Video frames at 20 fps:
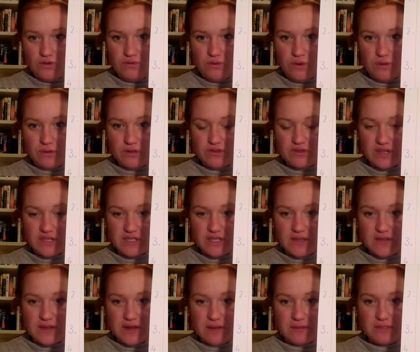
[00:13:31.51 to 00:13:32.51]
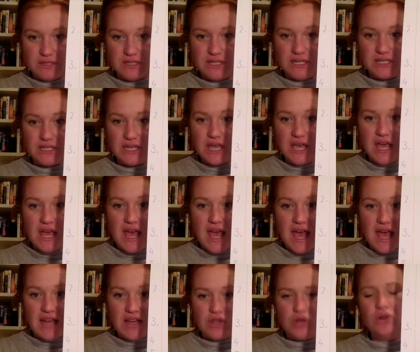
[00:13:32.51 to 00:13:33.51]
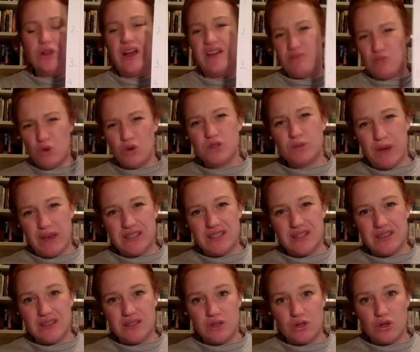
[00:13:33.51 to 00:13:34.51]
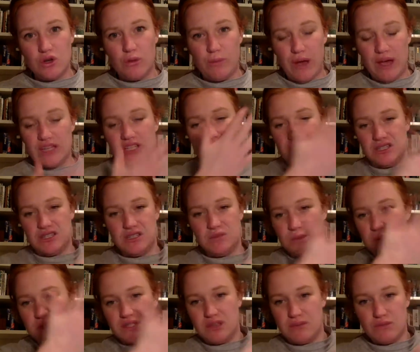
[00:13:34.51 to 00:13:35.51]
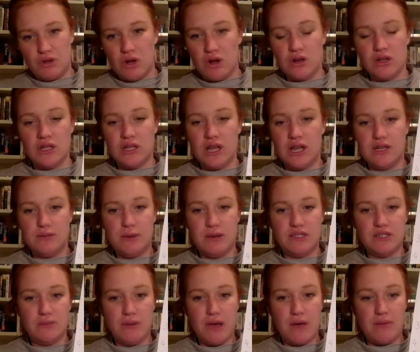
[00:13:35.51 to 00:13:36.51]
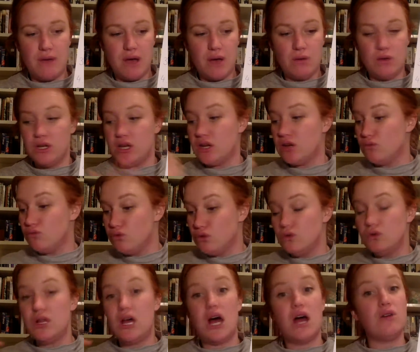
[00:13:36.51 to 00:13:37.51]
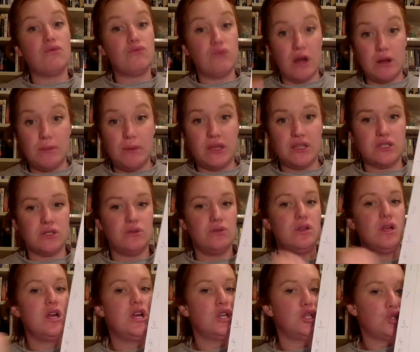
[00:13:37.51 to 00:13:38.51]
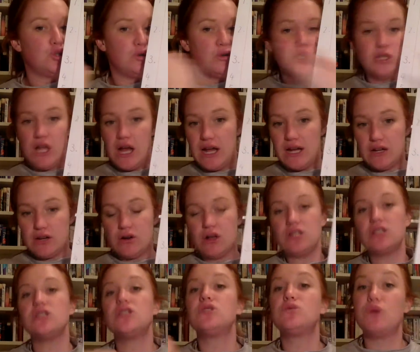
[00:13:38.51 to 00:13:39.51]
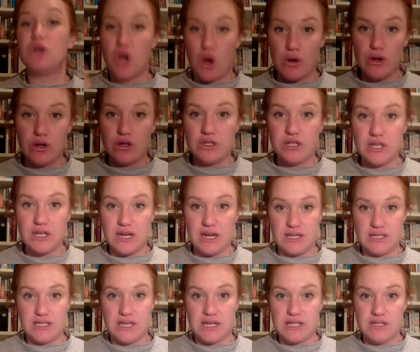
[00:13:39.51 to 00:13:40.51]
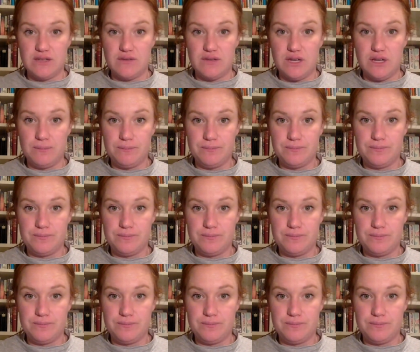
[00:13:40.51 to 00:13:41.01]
of what we've just done there up to 6, and you'll have more space than this on your page. It's just because I'm not on a lined piece of paper. I want you to get your ruler, red pencil, draw a line across because we're going on to the next activity.